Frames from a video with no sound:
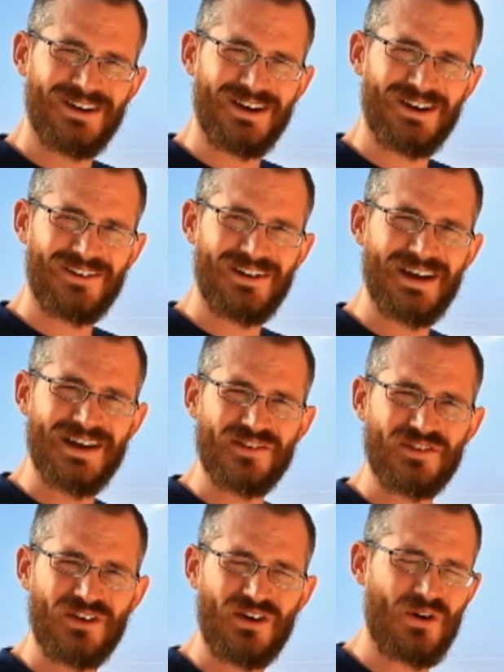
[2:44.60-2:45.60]
All right,
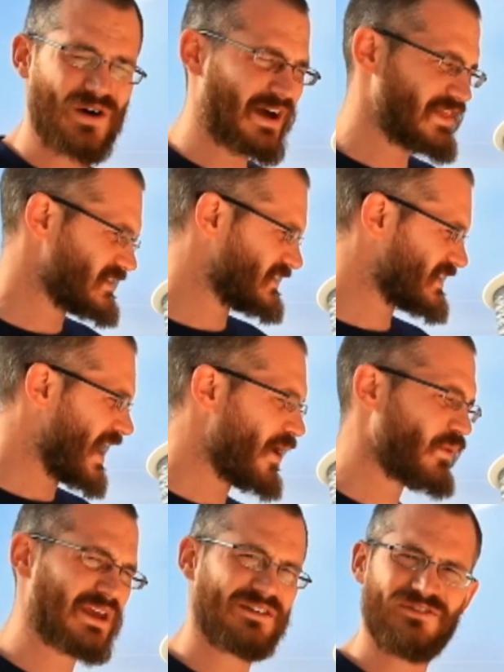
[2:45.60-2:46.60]
so uh, this is how
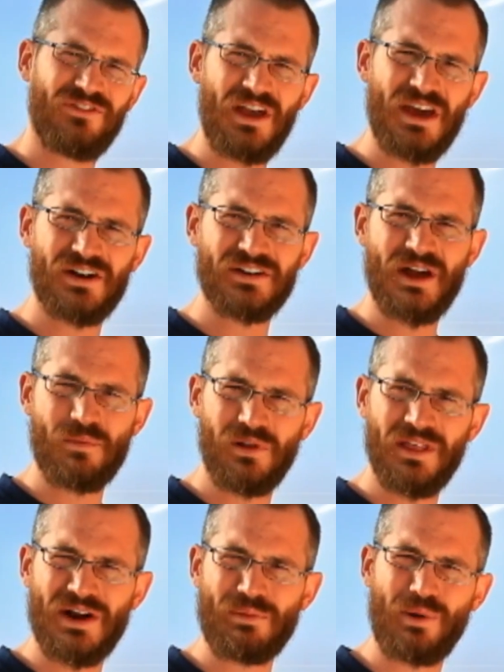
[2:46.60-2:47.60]
we inflate our double
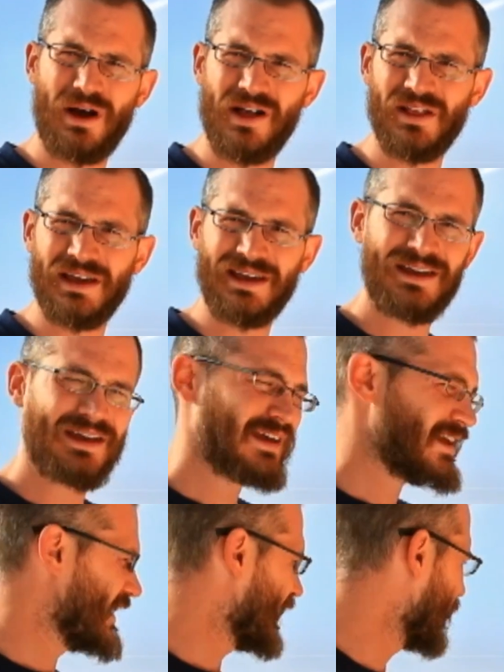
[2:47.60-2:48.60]
layer poly.
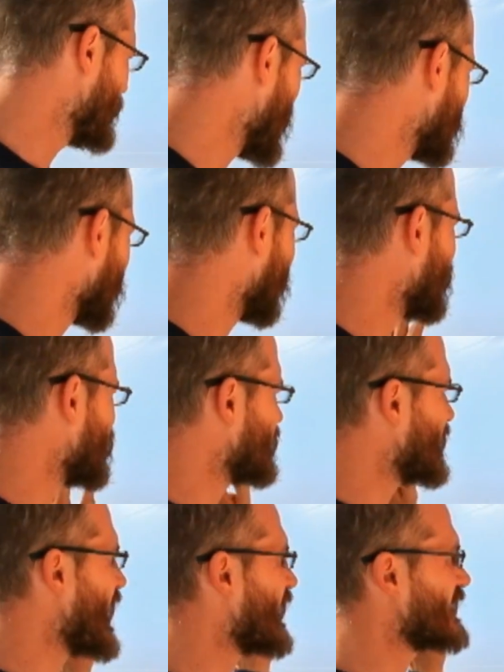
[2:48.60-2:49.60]
You're basically
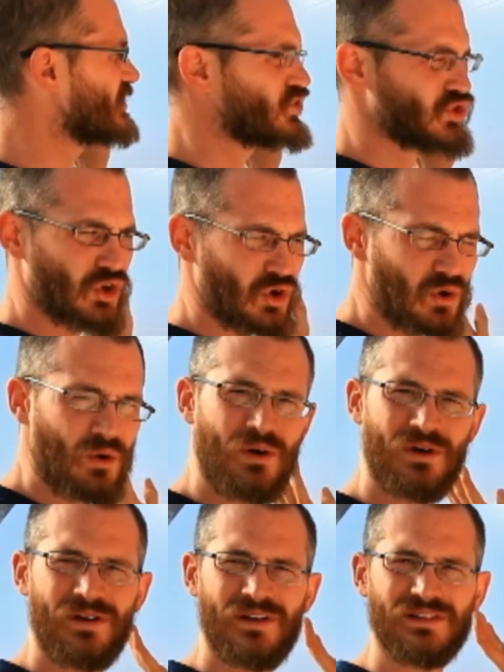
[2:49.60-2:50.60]
just taking two
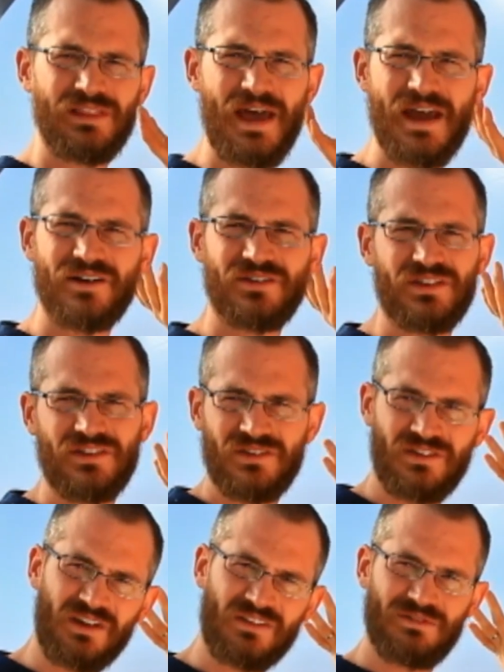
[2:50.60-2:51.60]
layers of
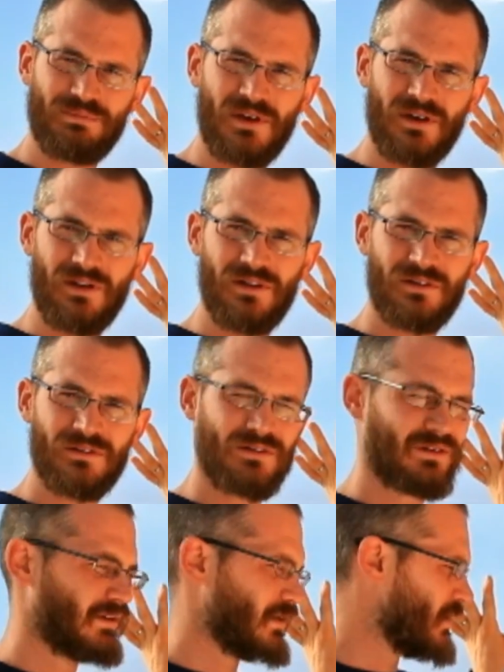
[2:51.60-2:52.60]
six mil
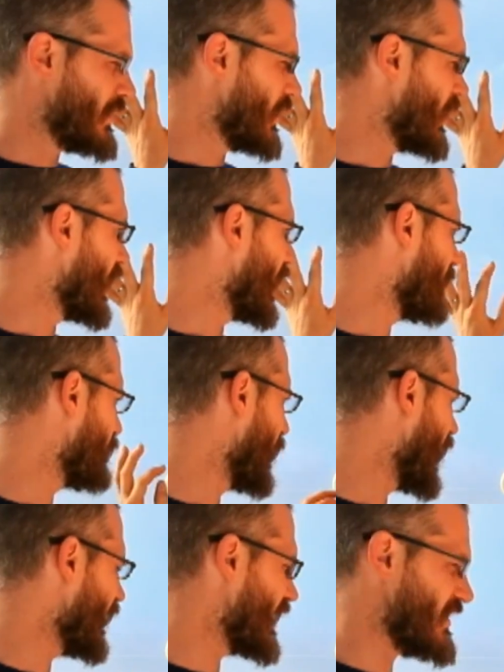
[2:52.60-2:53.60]
uh,
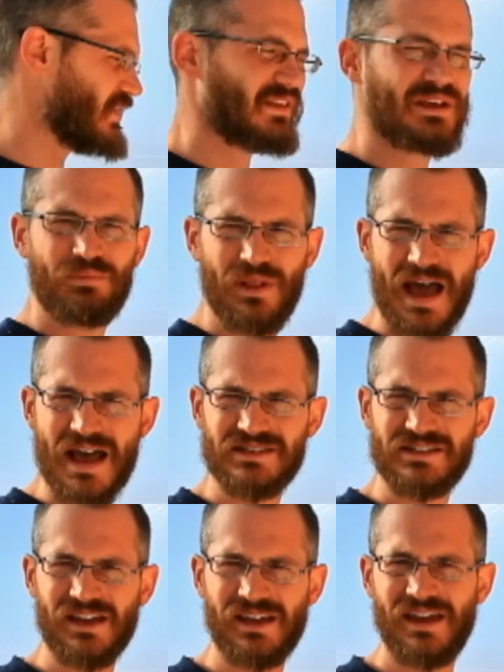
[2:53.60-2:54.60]
polyethylene
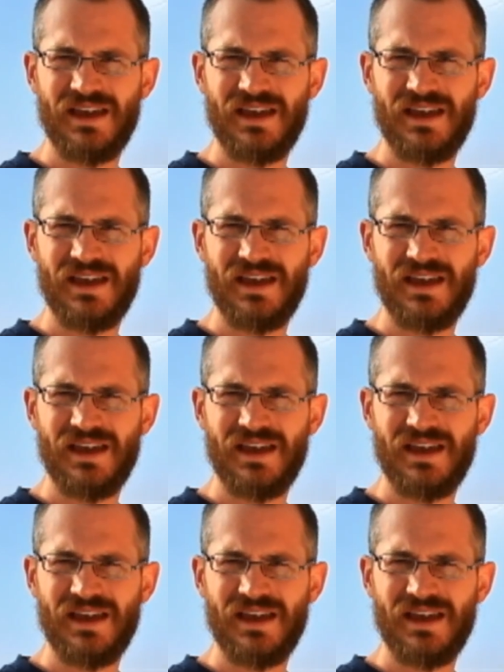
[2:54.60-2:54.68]
plastic,